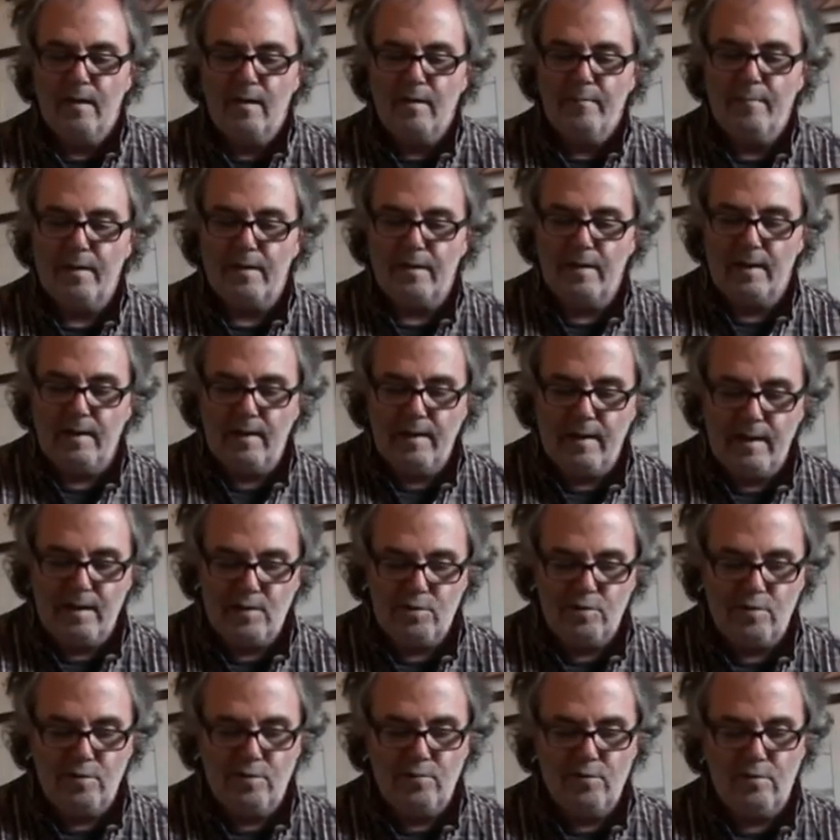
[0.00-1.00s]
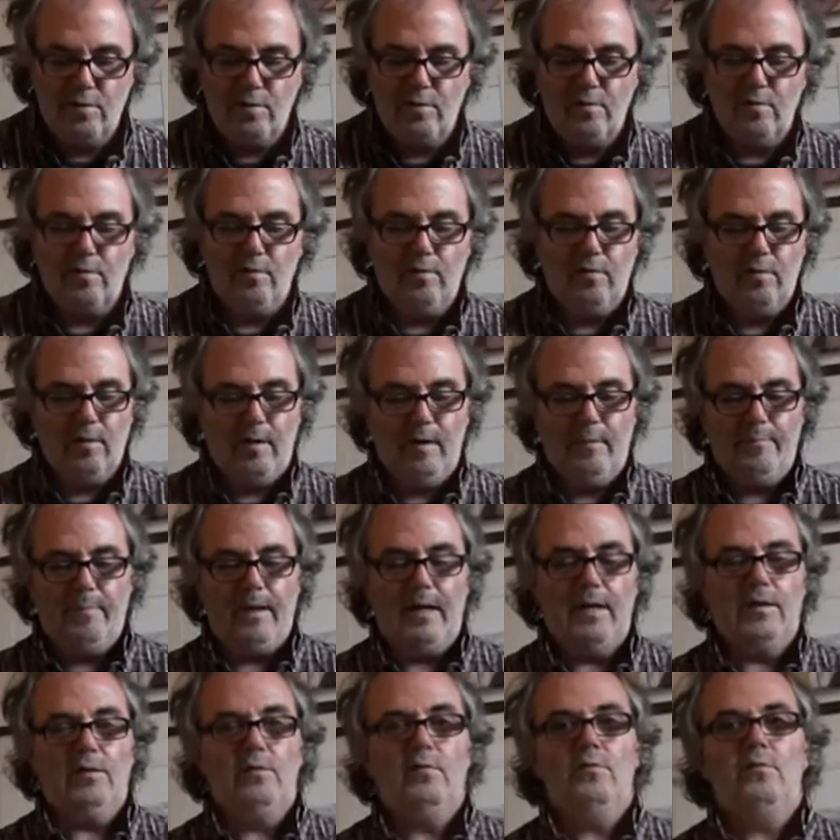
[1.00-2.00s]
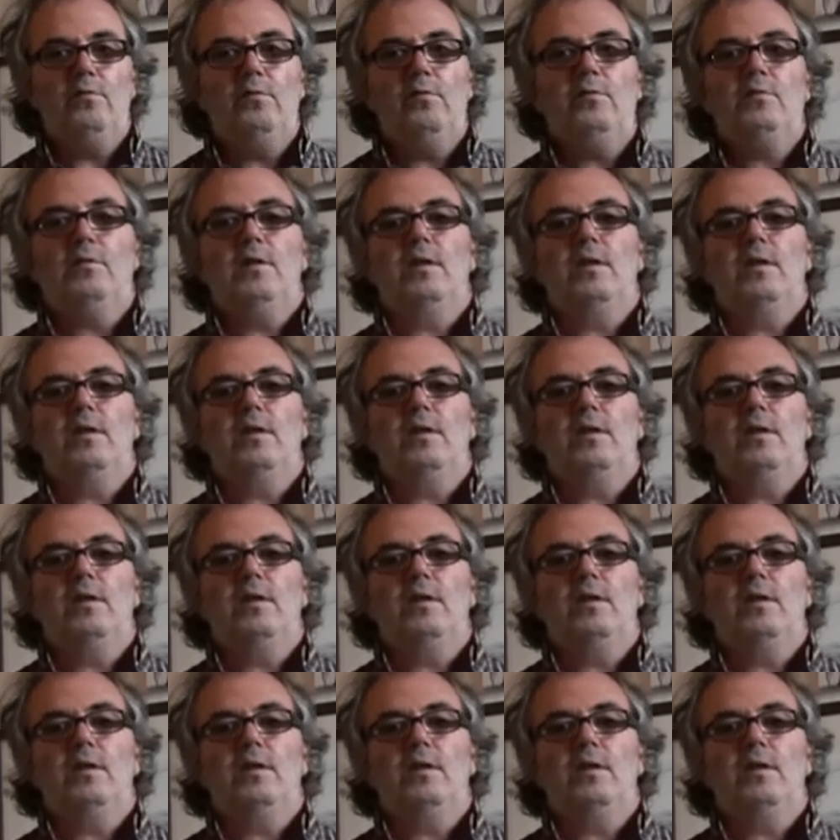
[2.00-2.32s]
but in case you don't know, Banyuls